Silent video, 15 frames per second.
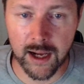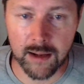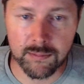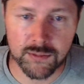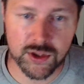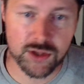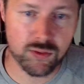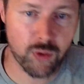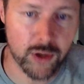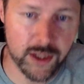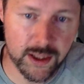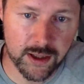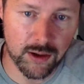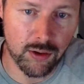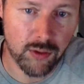Just wanted to
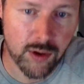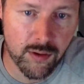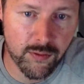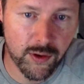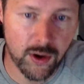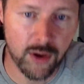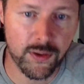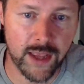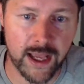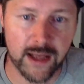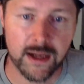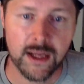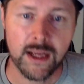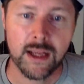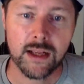go over all that
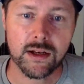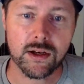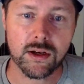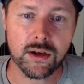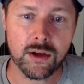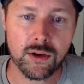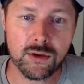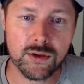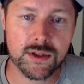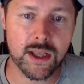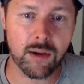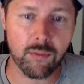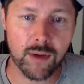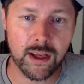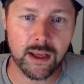news that
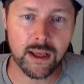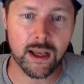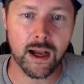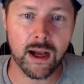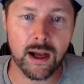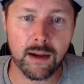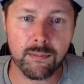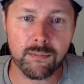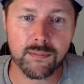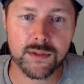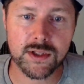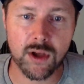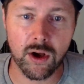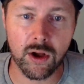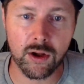we
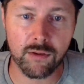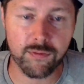saw from the